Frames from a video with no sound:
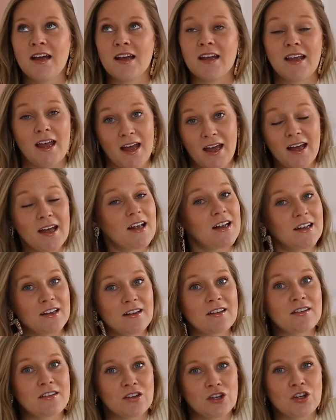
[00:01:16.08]

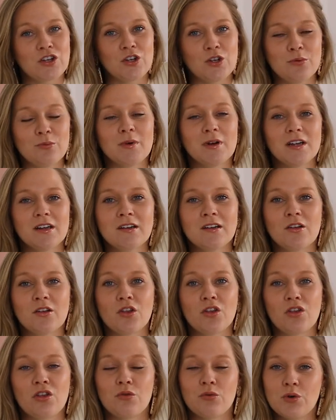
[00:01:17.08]
careless human
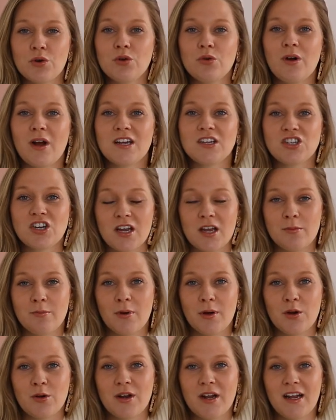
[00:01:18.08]
threw a chicken
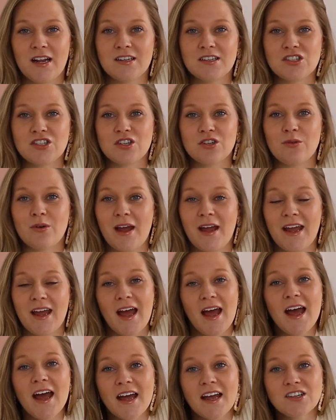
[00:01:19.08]
bone into a
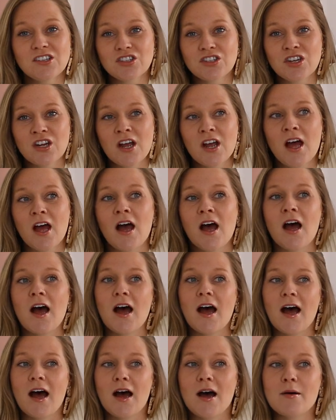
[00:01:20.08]
hedge,
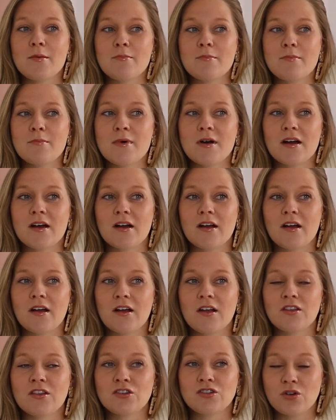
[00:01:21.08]
the
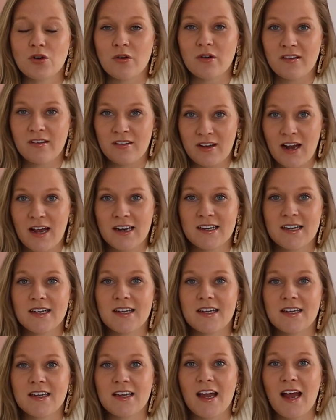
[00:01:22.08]
dog
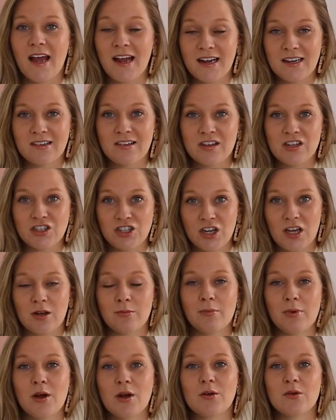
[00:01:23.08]
sadly ate the
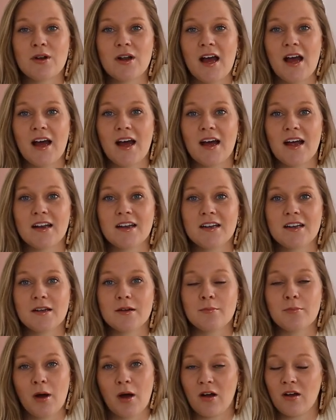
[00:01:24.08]
chicken bone and
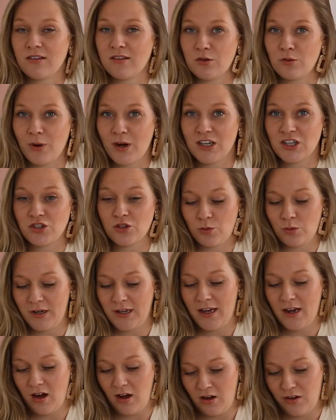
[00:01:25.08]
passed away
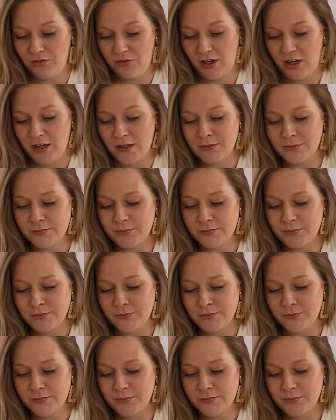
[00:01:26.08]
shortly after.